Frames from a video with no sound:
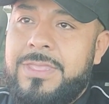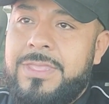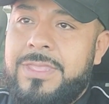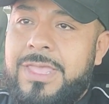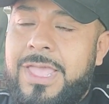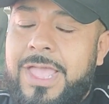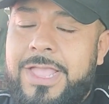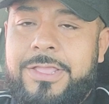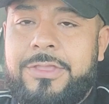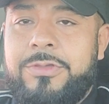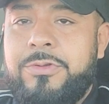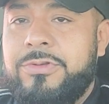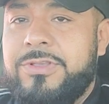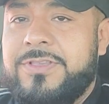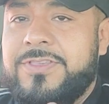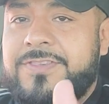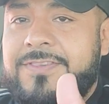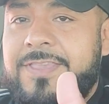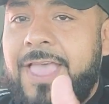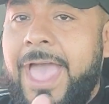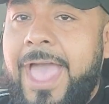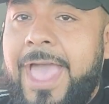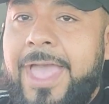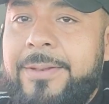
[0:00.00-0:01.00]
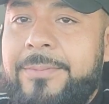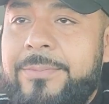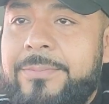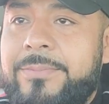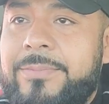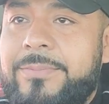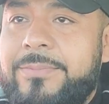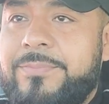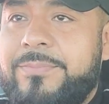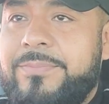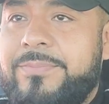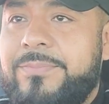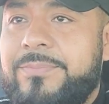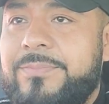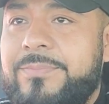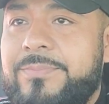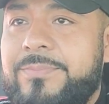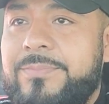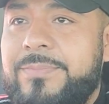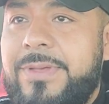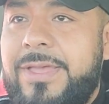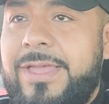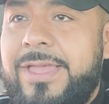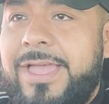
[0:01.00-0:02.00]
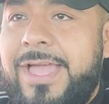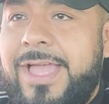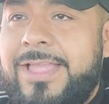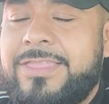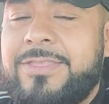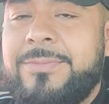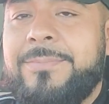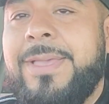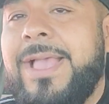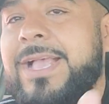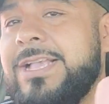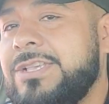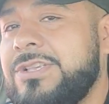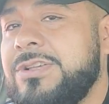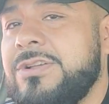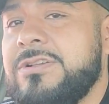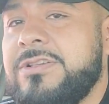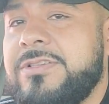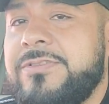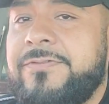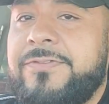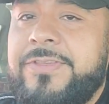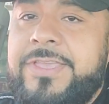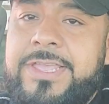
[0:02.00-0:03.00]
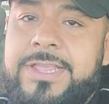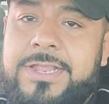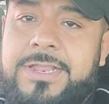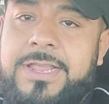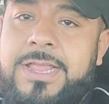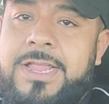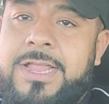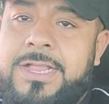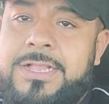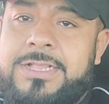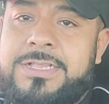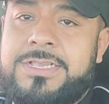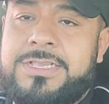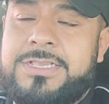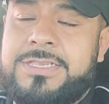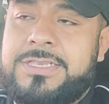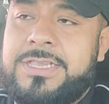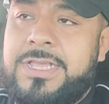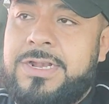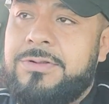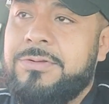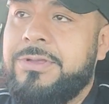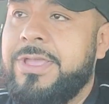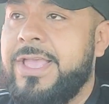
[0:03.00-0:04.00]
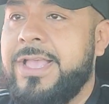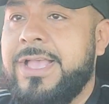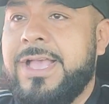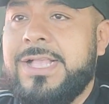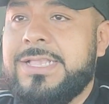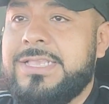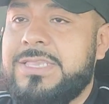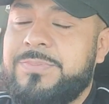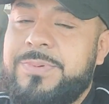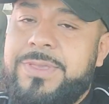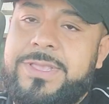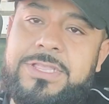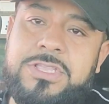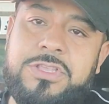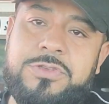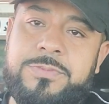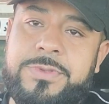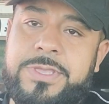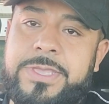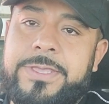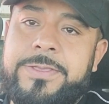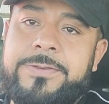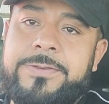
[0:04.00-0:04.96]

and you sat at the master's feet and just said, okay, God, speak to me?